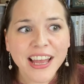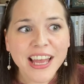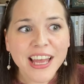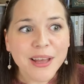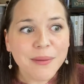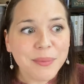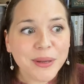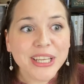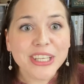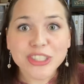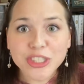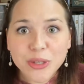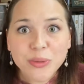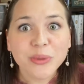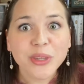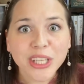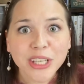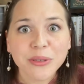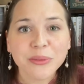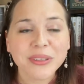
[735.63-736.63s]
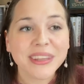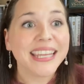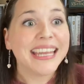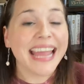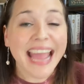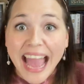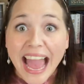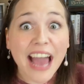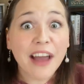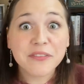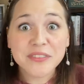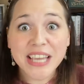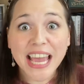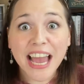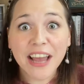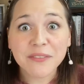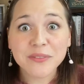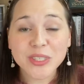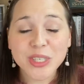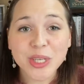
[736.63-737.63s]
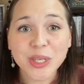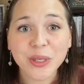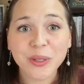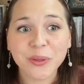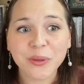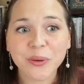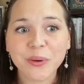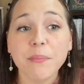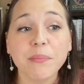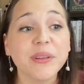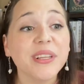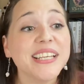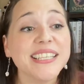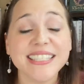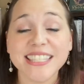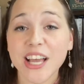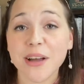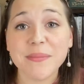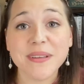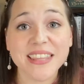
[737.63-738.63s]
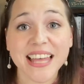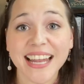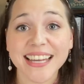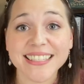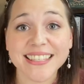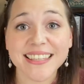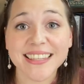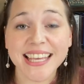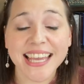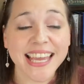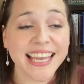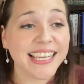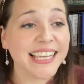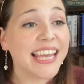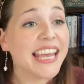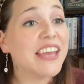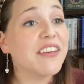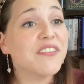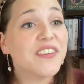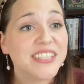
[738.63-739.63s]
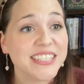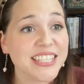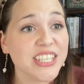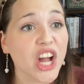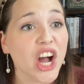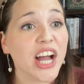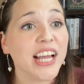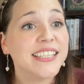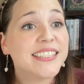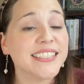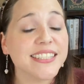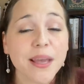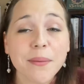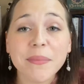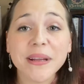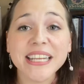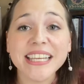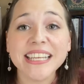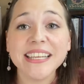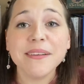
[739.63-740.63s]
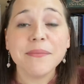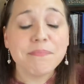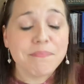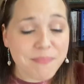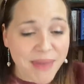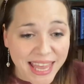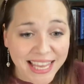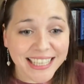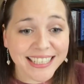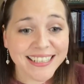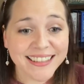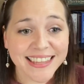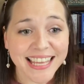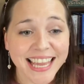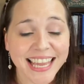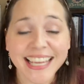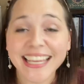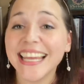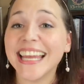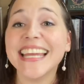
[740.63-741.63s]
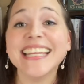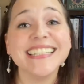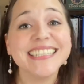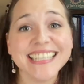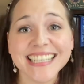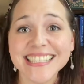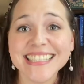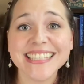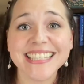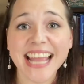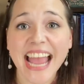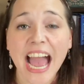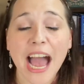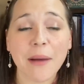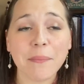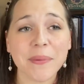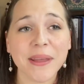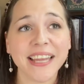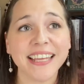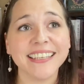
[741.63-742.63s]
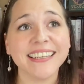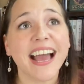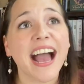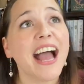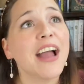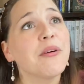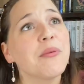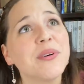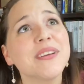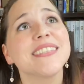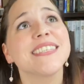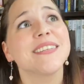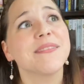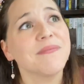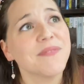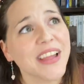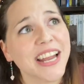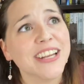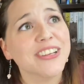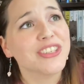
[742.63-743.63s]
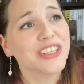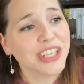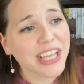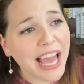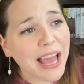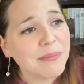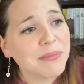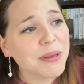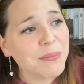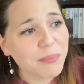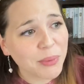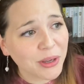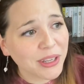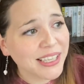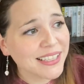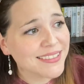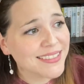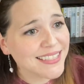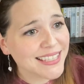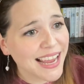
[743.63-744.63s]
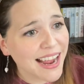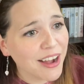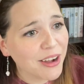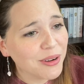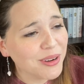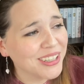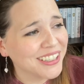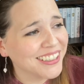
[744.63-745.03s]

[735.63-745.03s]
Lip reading: because you literally have to have two. Please tell me that is a thing. If it's not, somebody make it a thing. It needs to happen. I want some vanishing cabinet bookends now.